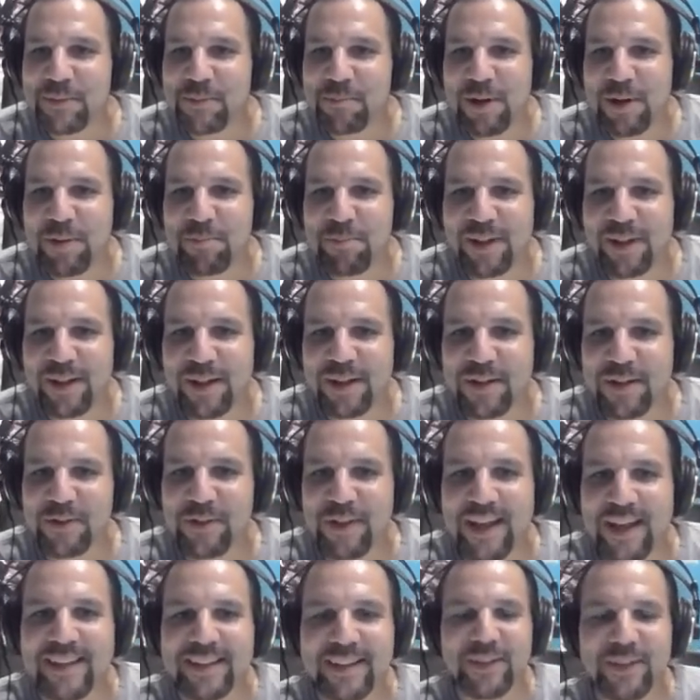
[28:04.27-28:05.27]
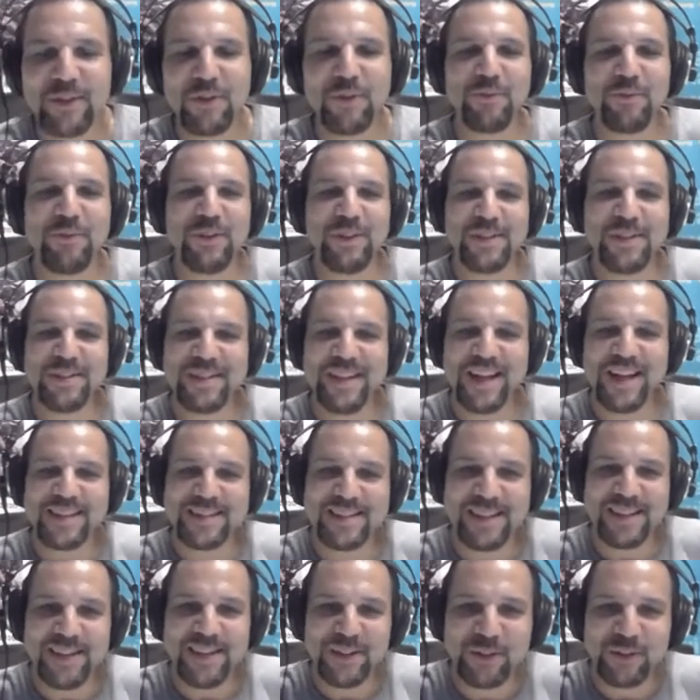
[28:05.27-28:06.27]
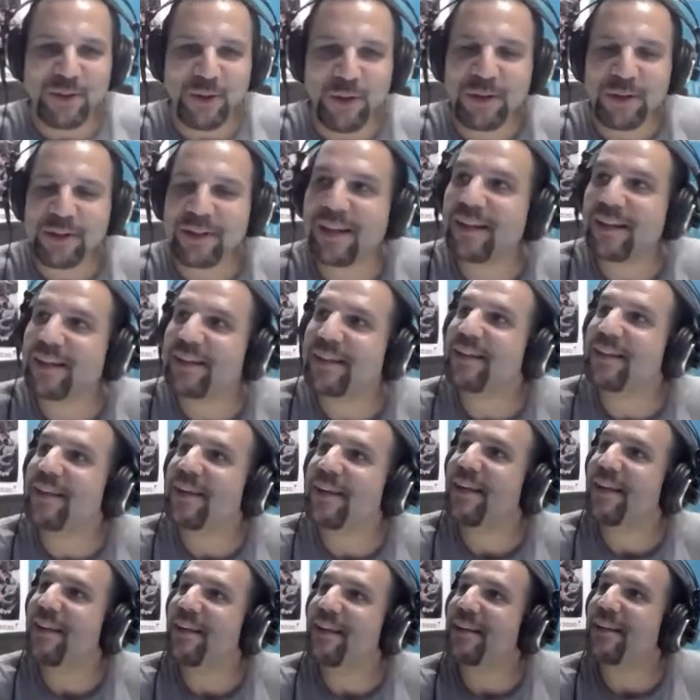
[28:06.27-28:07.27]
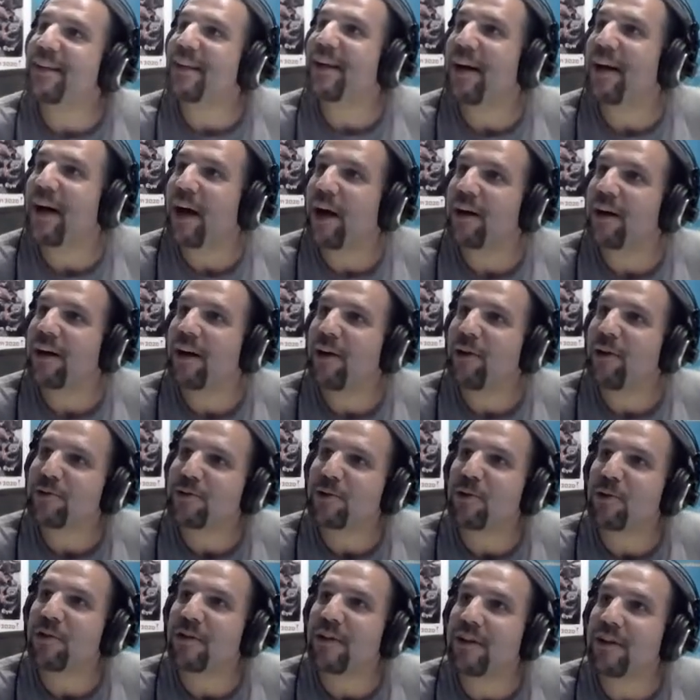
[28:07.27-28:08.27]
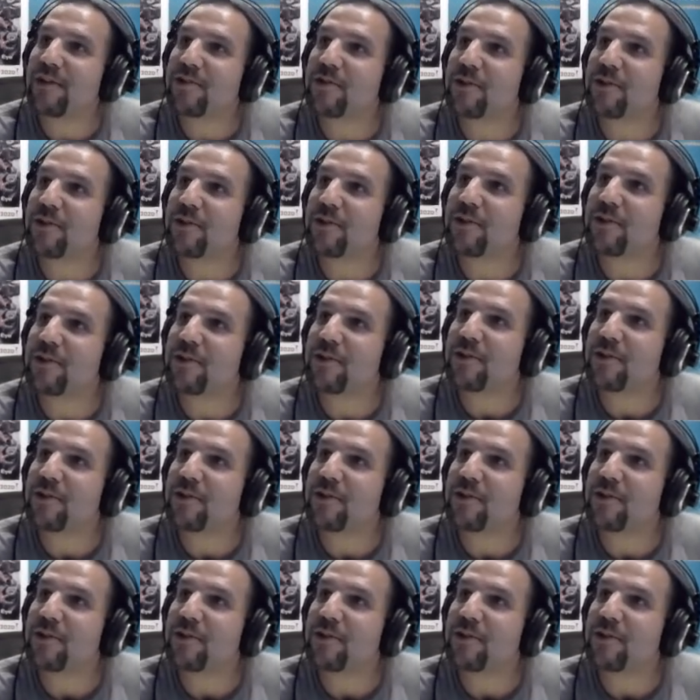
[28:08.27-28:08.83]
People are thanking you for this excellent talk, and I also think so.